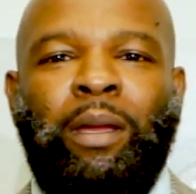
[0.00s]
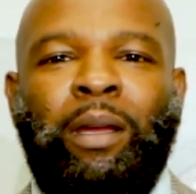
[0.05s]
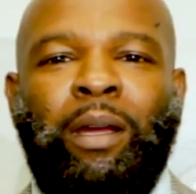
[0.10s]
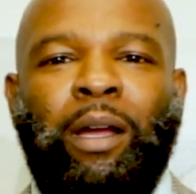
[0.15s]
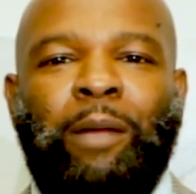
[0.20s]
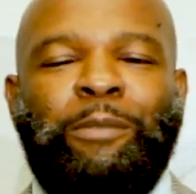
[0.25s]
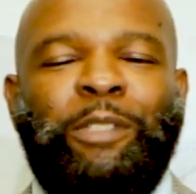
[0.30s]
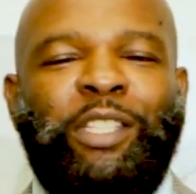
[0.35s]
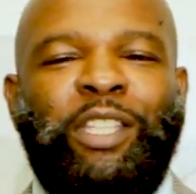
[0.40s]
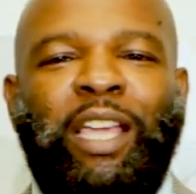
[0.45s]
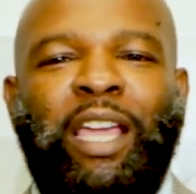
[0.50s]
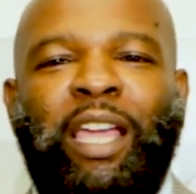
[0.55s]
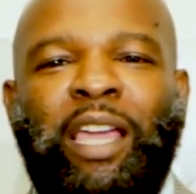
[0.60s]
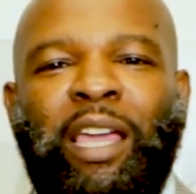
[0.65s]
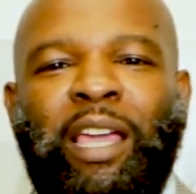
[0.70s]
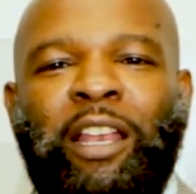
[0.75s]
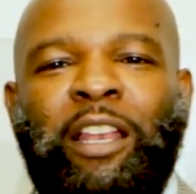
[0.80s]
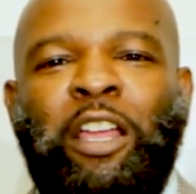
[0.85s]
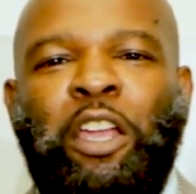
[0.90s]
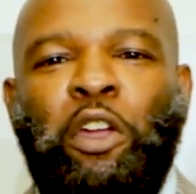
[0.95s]
I'm
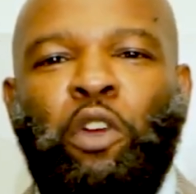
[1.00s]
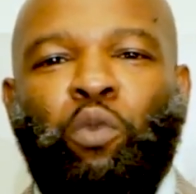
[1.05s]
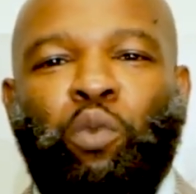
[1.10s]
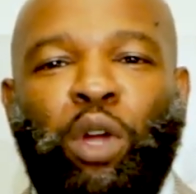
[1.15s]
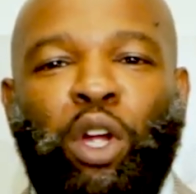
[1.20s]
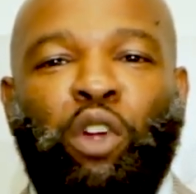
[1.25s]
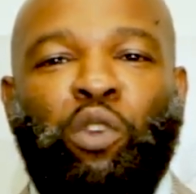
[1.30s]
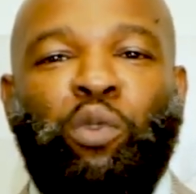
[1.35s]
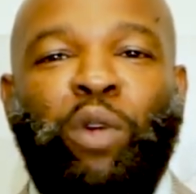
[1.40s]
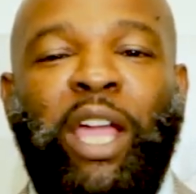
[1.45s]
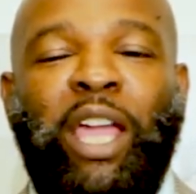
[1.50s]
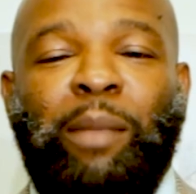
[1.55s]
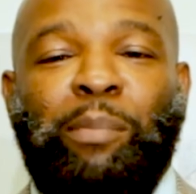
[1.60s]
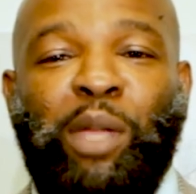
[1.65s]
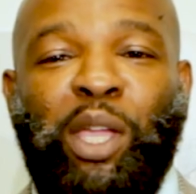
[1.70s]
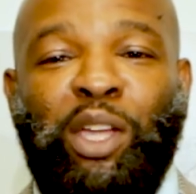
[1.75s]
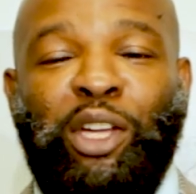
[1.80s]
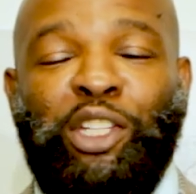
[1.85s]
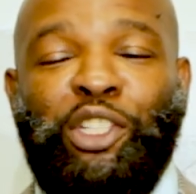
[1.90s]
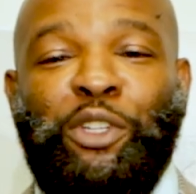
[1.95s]
saying regret
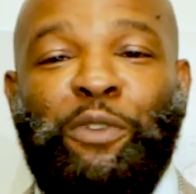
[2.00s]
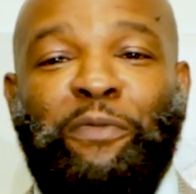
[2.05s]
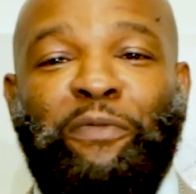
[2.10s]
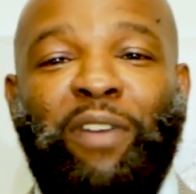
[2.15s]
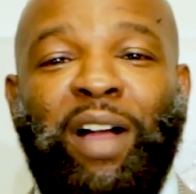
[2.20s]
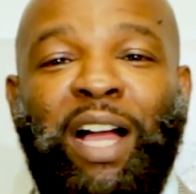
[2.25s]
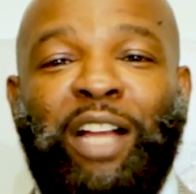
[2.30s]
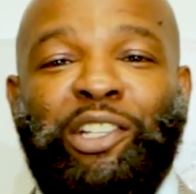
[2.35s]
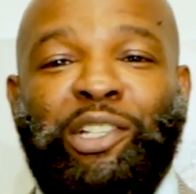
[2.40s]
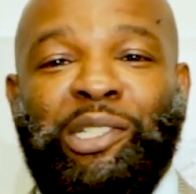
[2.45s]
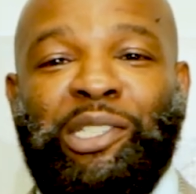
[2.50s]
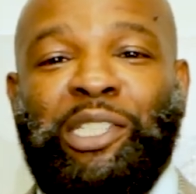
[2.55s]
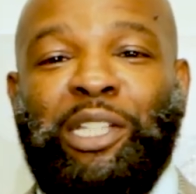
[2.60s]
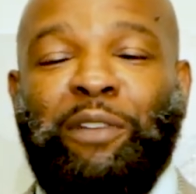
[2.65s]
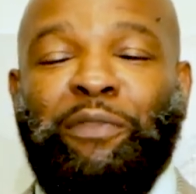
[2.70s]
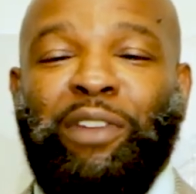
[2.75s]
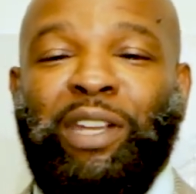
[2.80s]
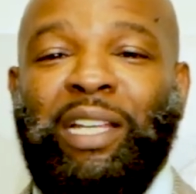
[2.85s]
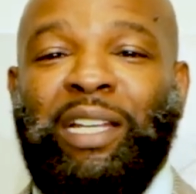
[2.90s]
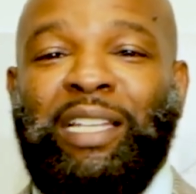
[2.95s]
because you find
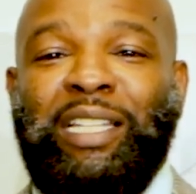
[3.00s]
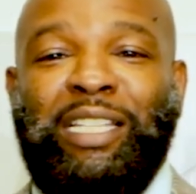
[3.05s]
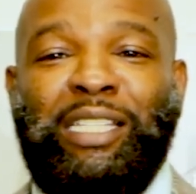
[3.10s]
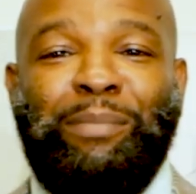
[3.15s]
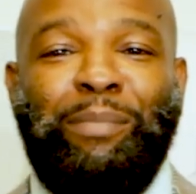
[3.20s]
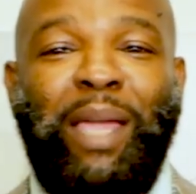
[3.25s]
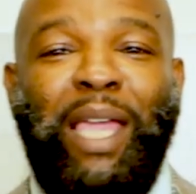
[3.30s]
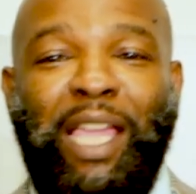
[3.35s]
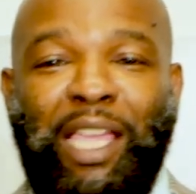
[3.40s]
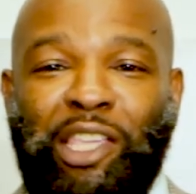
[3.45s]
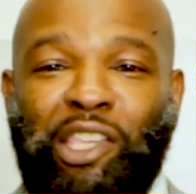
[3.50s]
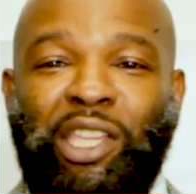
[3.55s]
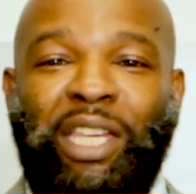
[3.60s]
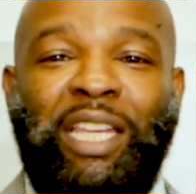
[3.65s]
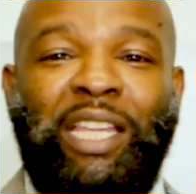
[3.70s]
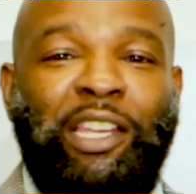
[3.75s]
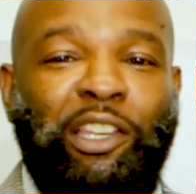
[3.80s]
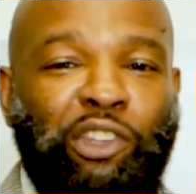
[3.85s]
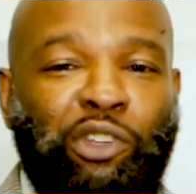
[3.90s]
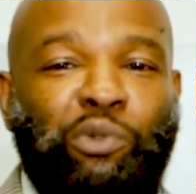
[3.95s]
yourself in a dismay and you
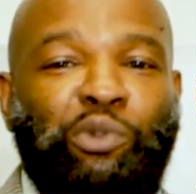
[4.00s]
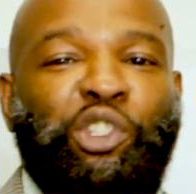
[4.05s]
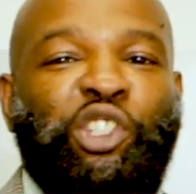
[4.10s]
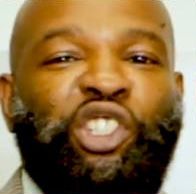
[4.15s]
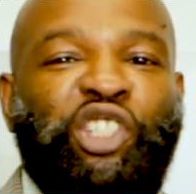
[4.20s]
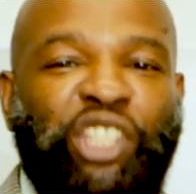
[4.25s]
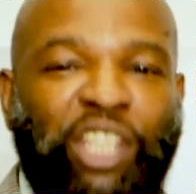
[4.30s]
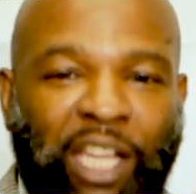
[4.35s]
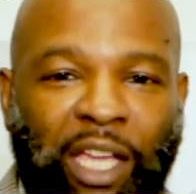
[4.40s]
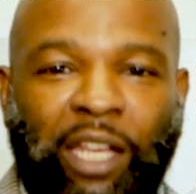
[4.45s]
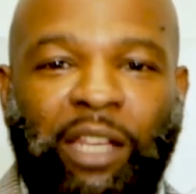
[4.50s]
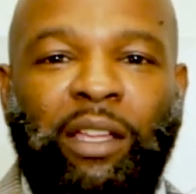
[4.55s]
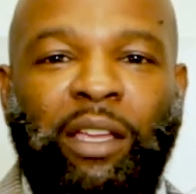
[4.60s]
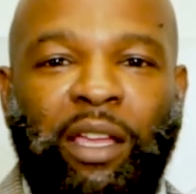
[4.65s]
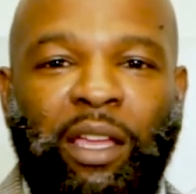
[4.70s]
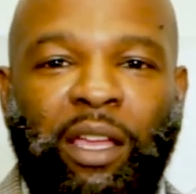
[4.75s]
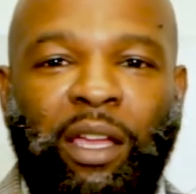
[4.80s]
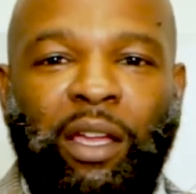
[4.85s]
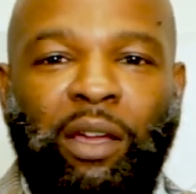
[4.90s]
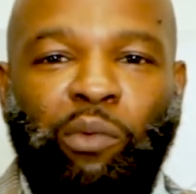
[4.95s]
didn't do shit
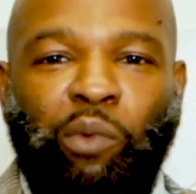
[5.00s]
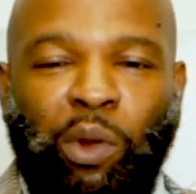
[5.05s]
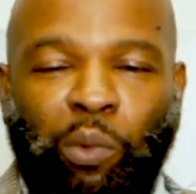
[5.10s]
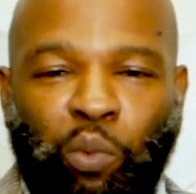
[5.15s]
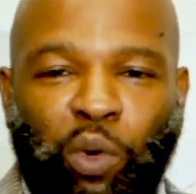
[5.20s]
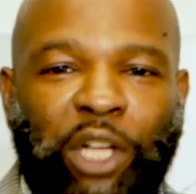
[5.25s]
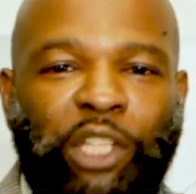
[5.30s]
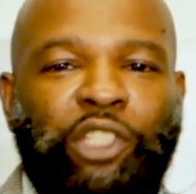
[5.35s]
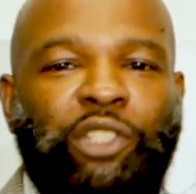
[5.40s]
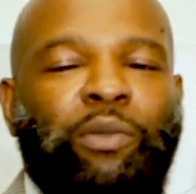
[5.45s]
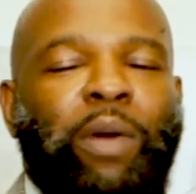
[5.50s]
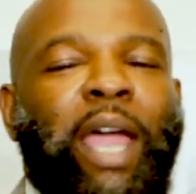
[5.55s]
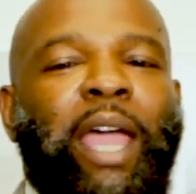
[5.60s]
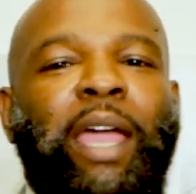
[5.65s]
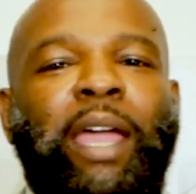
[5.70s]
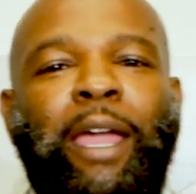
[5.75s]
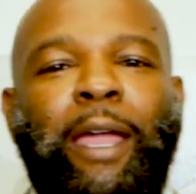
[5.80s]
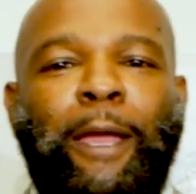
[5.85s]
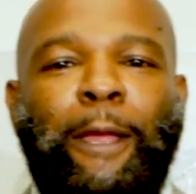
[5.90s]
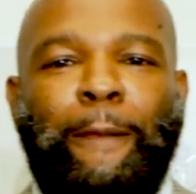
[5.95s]
with what you
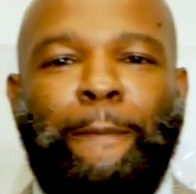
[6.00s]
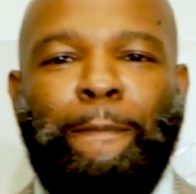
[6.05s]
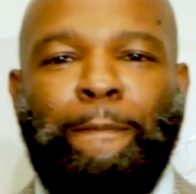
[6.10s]
had.